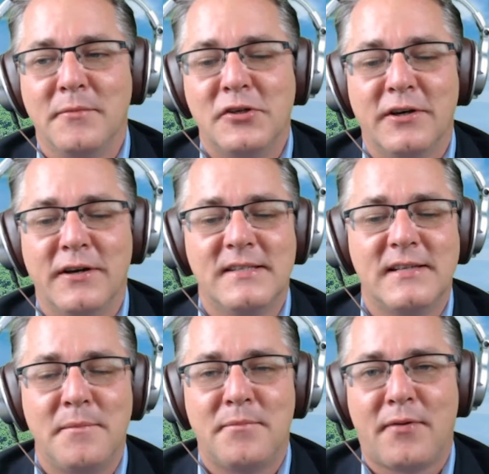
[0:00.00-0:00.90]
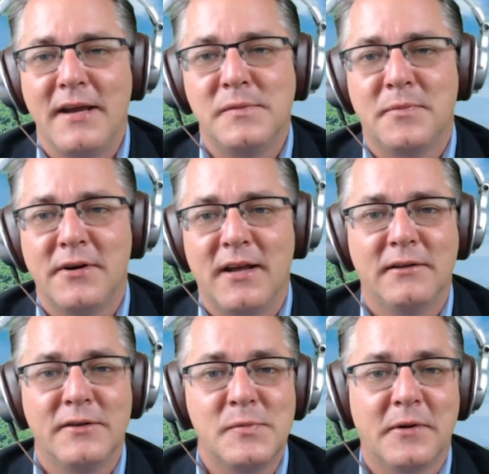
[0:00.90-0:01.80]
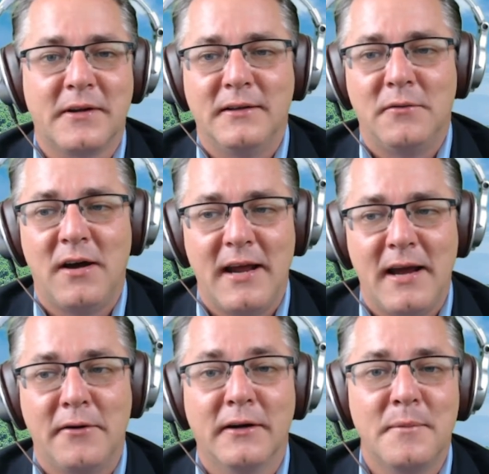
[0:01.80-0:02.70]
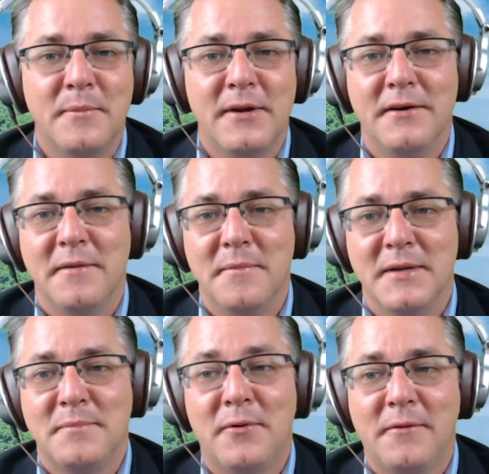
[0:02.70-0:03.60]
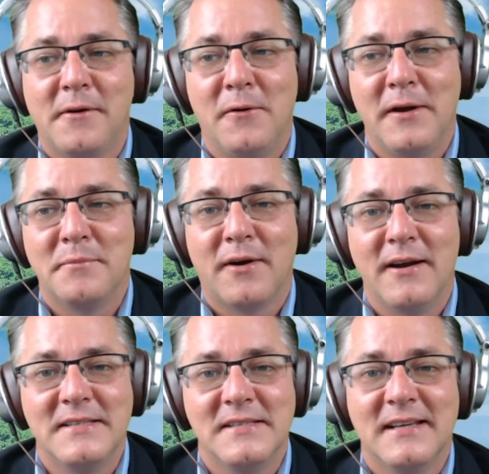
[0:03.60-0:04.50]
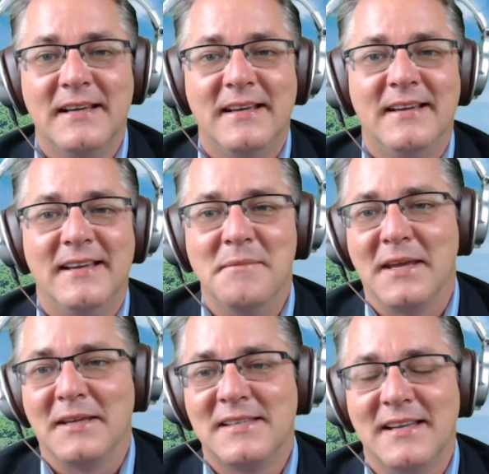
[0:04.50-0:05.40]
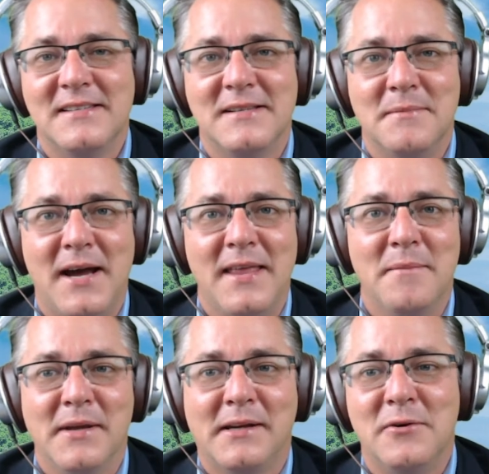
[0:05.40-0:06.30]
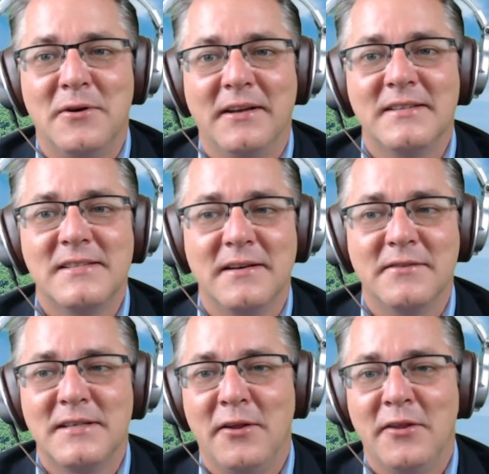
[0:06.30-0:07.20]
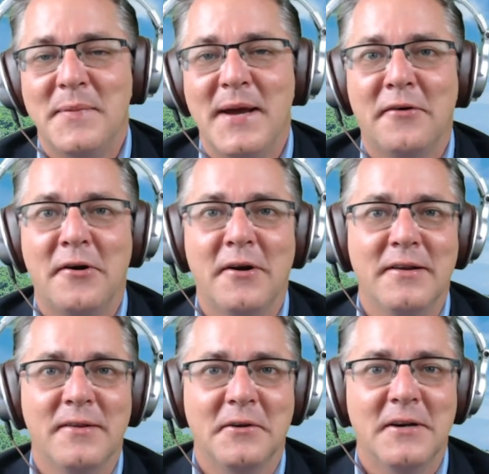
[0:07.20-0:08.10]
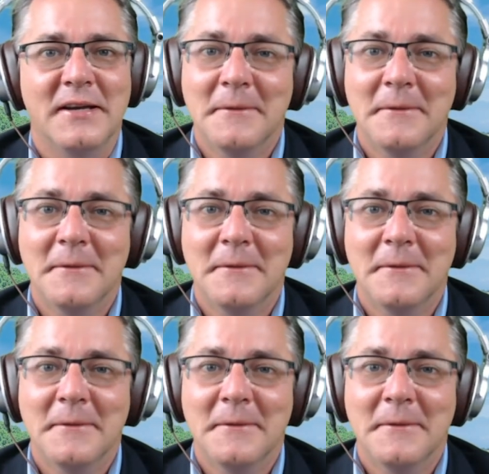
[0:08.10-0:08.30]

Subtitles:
sure at some price per dollars per kilowatt hour compared to the Bitcoin price, it makes sense to mine the Bitcoin instead of sell the power onto the grid.